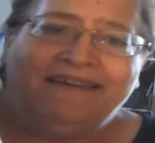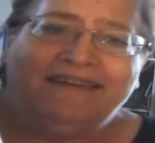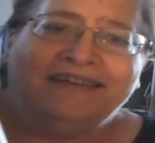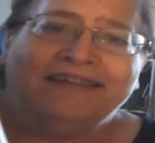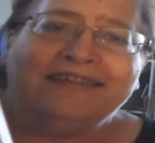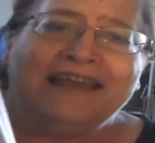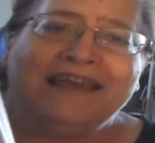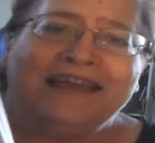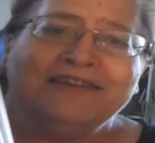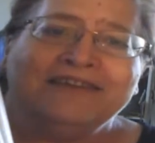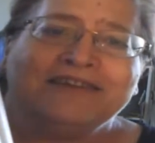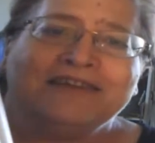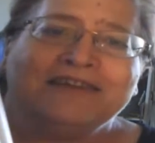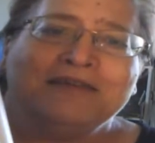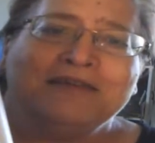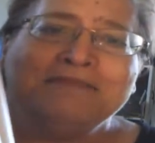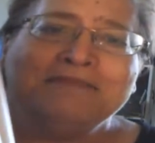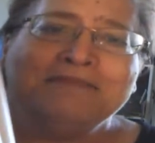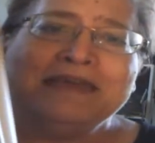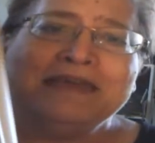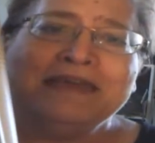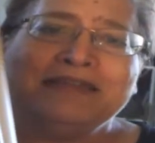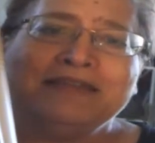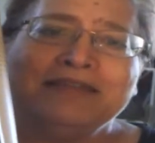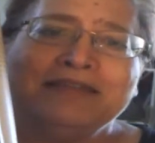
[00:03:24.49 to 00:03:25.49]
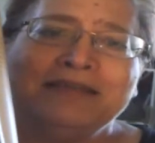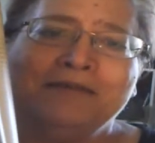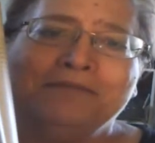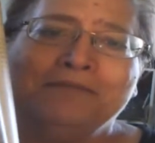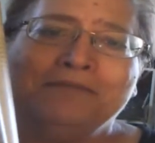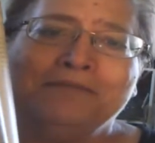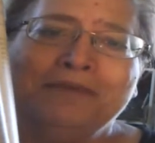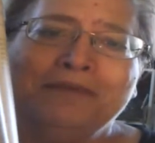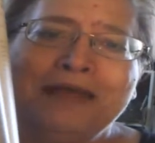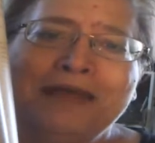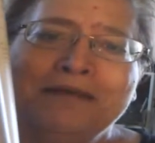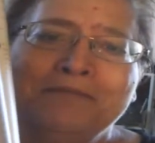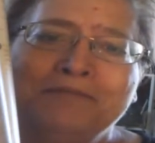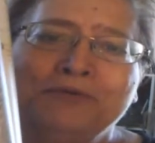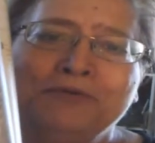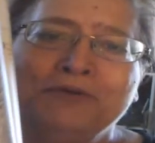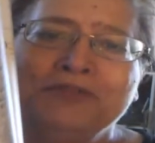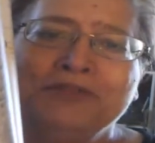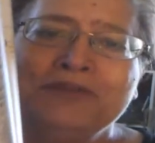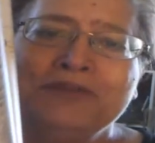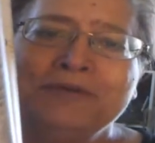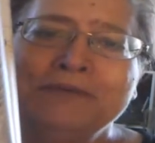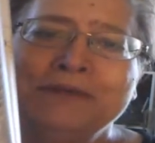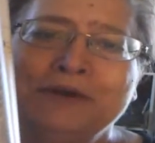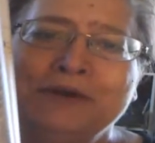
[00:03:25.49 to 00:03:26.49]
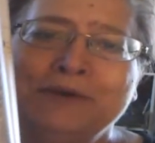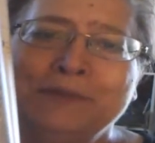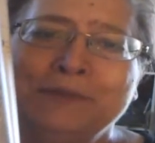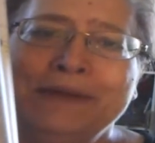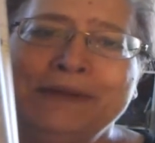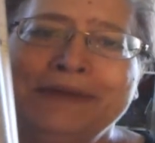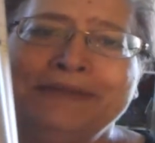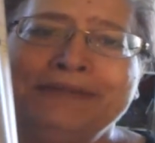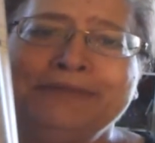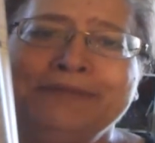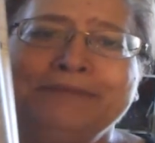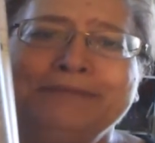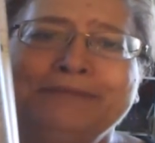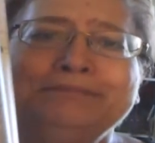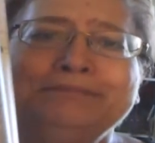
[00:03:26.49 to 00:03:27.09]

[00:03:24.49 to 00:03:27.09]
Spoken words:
Now you can make them and put them in a wreath.